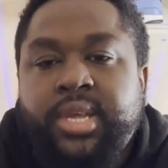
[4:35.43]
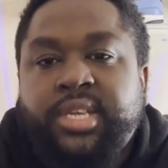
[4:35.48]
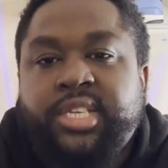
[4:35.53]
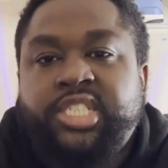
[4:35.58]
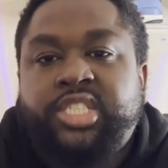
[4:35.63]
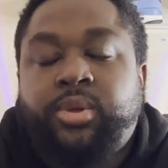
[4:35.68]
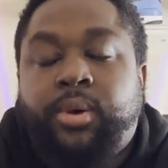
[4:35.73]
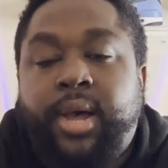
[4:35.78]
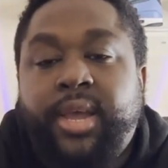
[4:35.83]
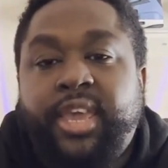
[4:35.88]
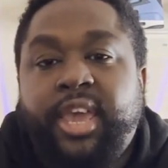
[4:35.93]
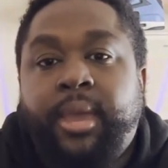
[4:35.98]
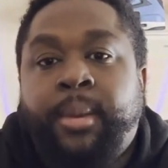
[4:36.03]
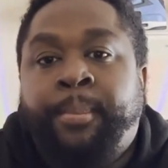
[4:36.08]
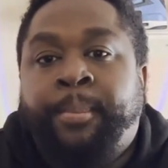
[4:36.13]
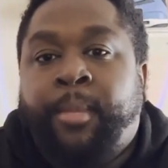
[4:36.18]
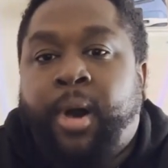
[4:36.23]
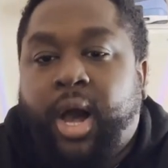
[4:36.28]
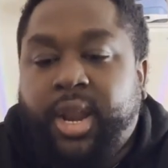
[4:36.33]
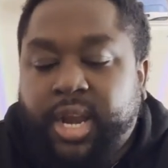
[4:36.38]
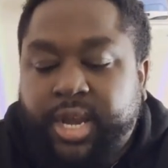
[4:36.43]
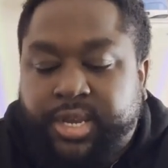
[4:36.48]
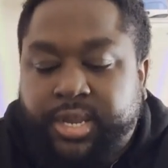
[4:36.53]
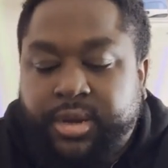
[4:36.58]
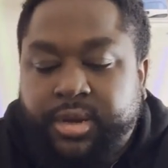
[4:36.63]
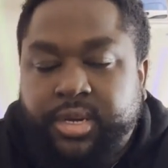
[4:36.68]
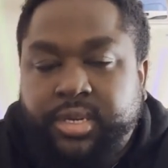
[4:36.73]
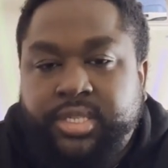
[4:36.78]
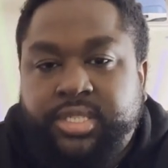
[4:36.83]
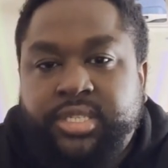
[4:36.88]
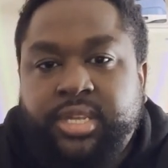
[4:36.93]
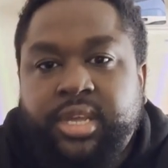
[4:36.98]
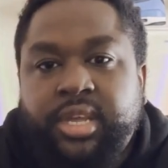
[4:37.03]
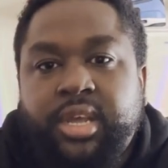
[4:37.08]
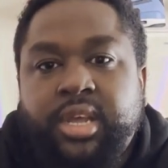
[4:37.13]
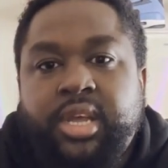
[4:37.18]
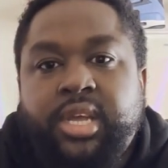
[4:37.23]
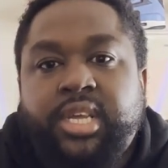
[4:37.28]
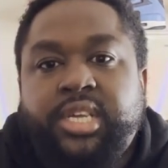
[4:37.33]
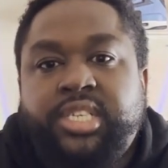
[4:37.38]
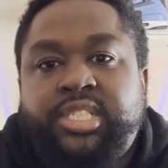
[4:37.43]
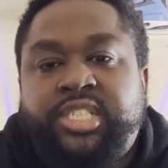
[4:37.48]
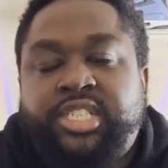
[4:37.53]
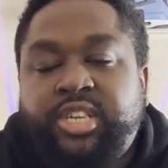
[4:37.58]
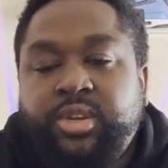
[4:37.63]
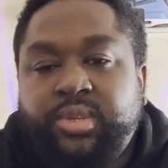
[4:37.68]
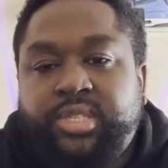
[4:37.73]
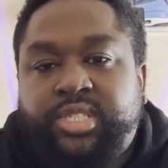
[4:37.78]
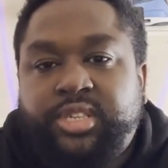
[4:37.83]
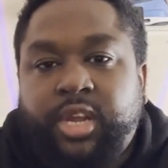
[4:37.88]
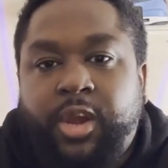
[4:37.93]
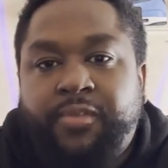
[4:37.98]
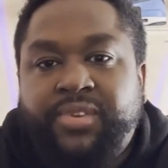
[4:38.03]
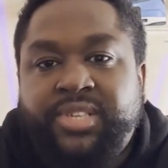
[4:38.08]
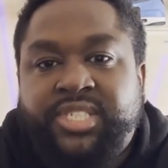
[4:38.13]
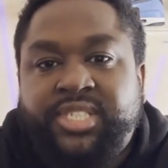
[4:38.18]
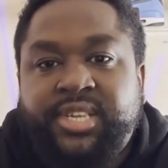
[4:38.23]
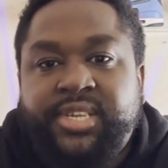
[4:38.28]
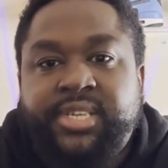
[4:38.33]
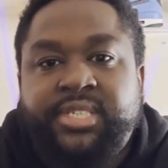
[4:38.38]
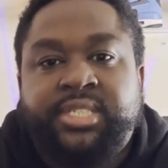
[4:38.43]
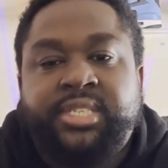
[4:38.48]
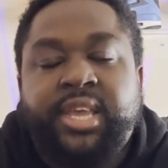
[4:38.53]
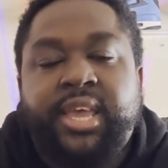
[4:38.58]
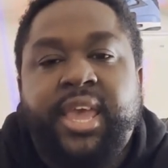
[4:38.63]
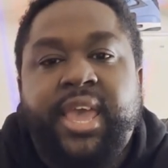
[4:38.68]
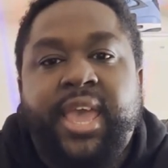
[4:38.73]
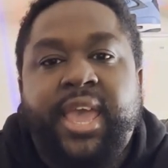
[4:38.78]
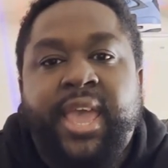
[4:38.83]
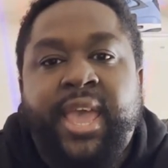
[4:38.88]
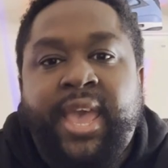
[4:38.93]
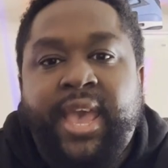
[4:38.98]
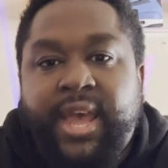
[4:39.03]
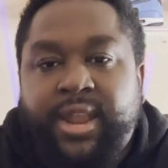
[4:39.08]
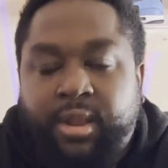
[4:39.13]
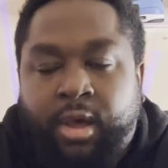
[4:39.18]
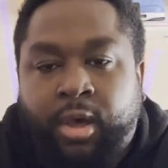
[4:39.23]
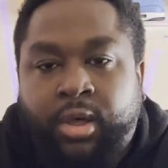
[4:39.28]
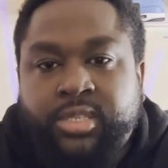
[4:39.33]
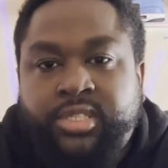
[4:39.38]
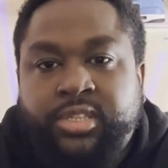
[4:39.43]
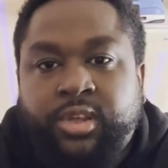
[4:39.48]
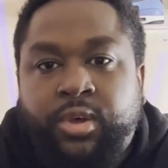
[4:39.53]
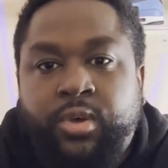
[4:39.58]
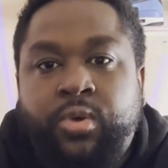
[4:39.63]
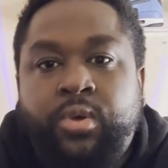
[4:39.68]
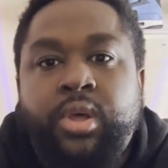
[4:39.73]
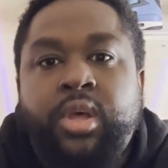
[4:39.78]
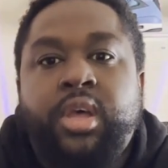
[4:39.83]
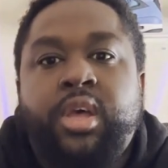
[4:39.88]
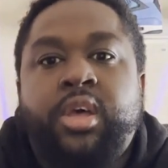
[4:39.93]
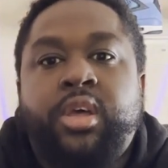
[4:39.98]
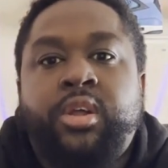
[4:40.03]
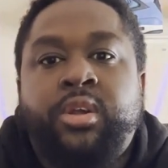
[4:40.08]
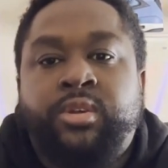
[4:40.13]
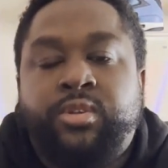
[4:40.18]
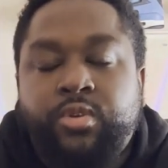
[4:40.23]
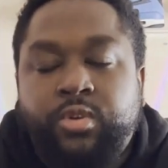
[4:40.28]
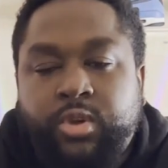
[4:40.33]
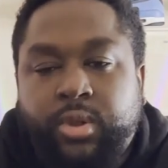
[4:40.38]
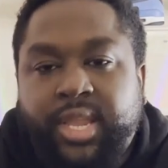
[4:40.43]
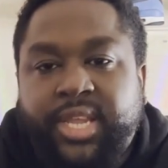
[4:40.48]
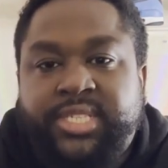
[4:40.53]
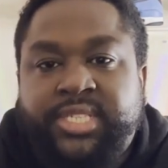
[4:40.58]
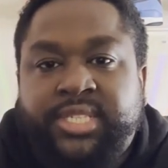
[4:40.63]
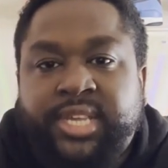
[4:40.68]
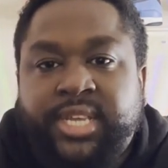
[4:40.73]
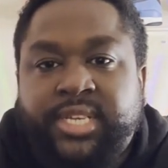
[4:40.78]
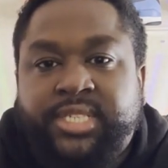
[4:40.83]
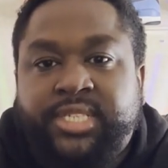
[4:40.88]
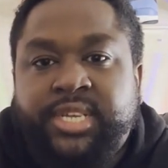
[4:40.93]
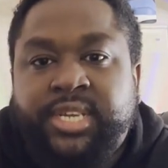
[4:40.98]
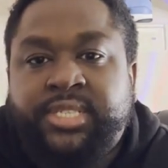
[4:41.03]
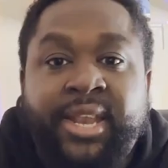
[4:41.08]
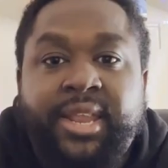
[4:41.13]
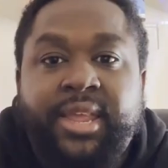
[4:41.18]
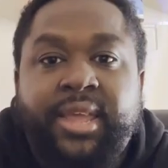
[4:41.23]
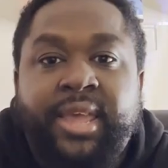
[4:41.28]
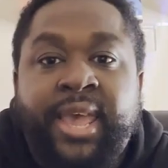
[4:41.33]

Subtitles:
So I get monitors, shoe services, and also Google extensions.